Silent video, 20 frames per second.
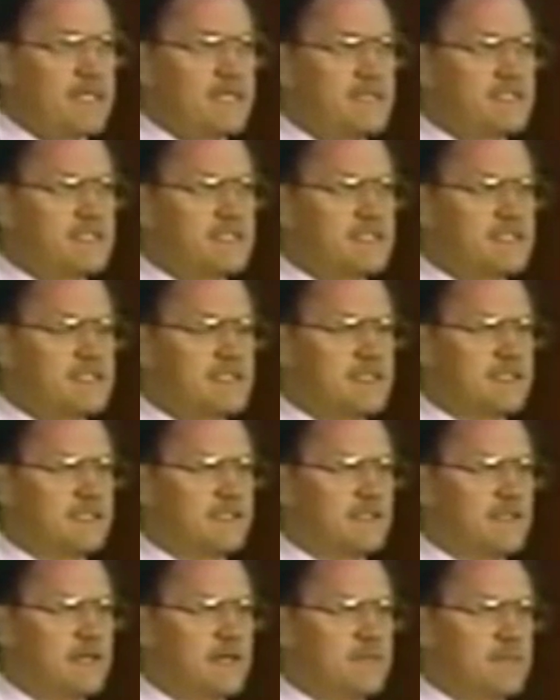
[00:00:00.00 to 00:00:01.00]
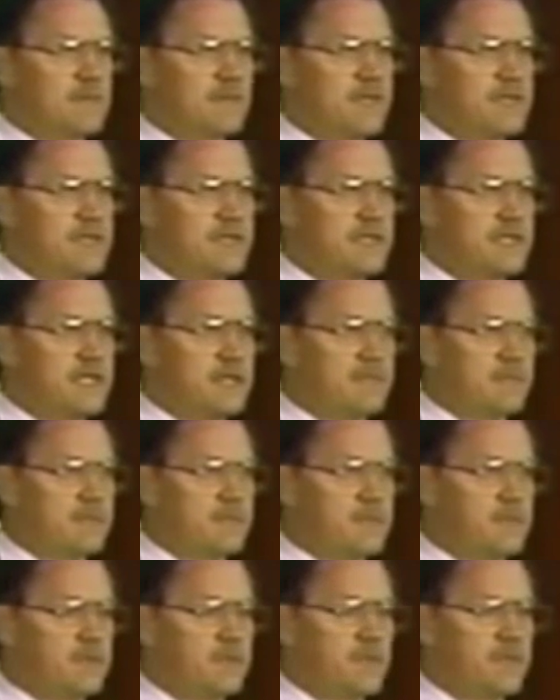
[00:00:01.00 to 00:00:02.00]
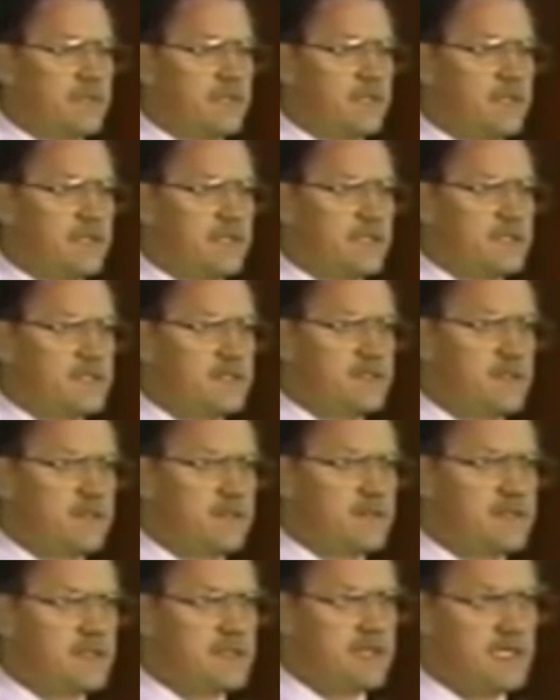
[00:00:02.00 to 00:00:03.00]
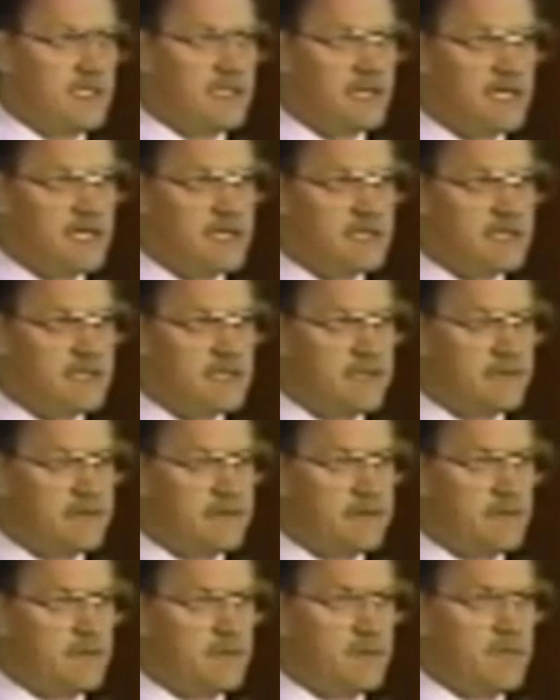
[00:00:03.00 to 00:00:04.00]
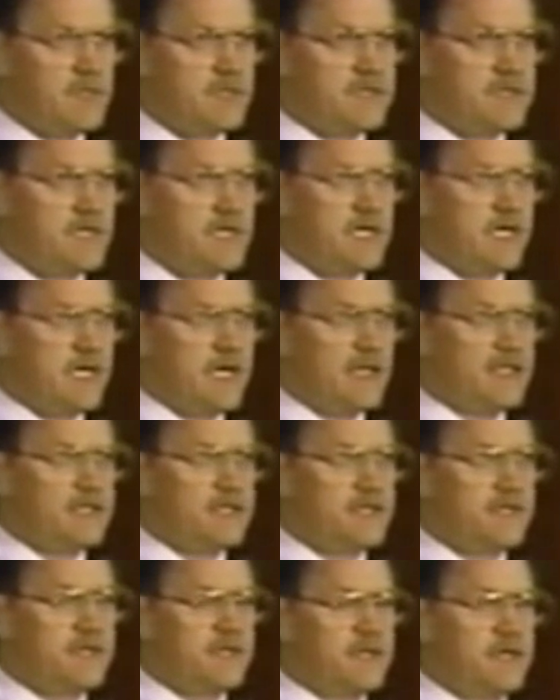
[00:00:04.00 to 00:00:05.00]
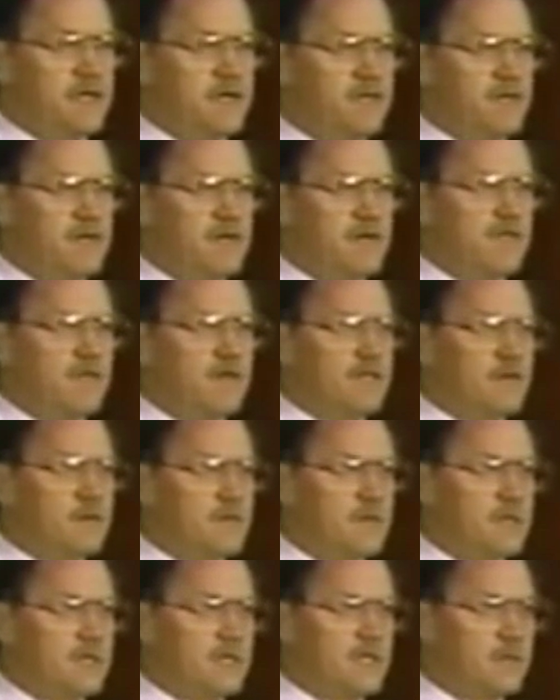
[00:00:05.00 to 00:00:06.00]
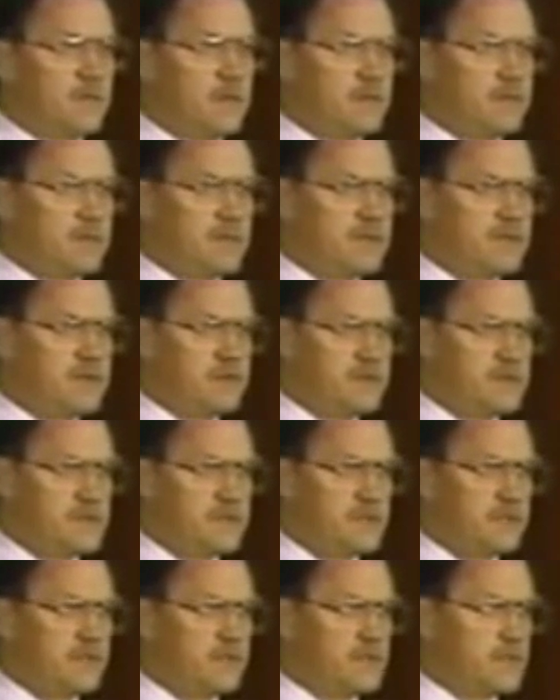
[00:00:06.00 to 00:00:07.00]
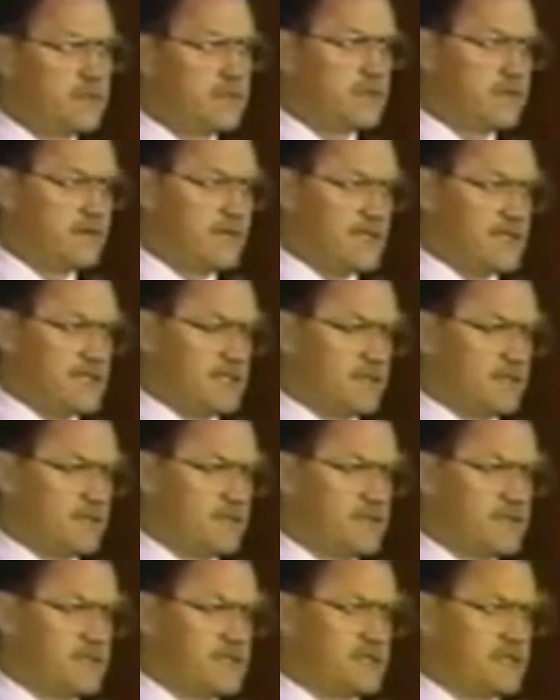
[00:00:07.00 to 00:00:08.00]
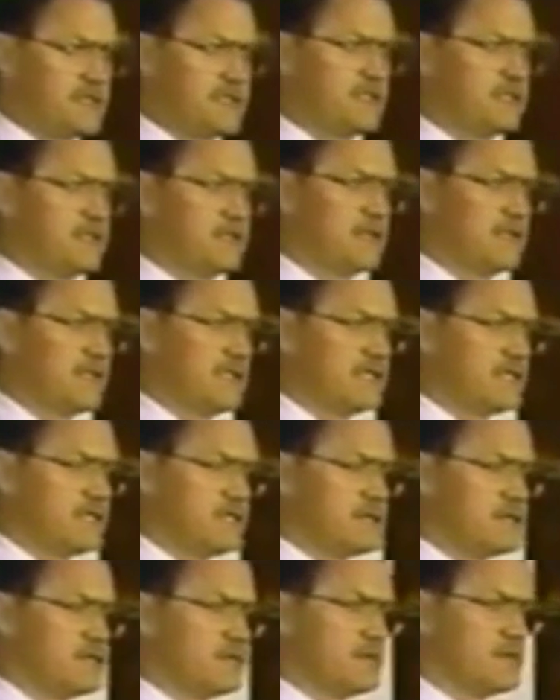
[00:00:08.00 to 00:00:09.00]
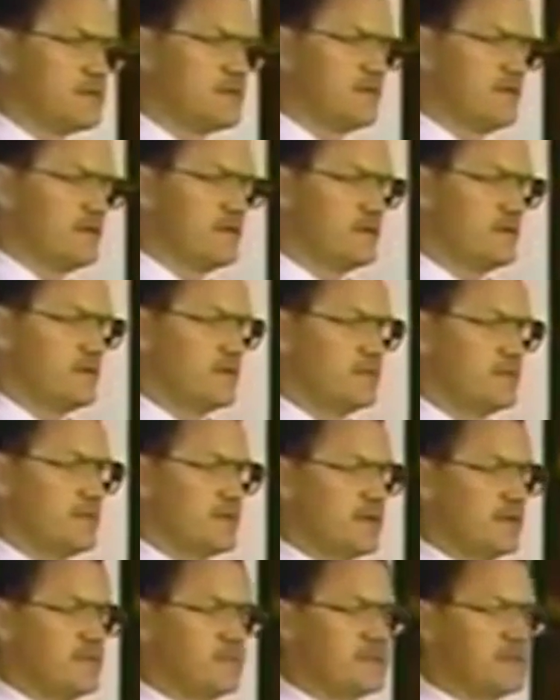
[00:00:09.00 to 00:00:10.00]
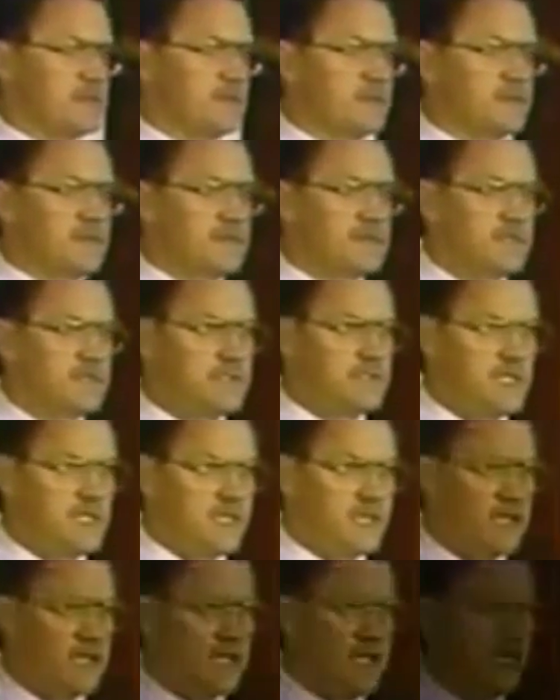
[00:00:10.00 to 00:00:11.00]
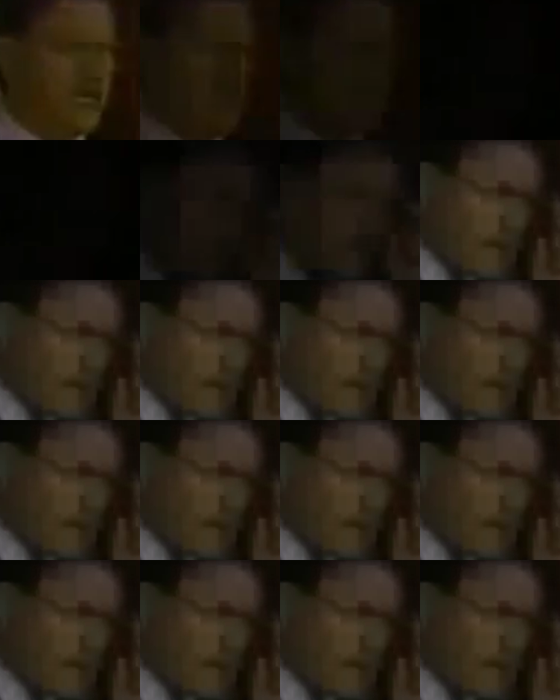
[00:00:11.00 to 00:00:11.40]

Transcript: Biggest single operation, I'm told, in the history of the CIA's secret wars. And sure enough, very quickly we produced the Golden Crescent, which is still the largest source of heroin perhaps in the world today.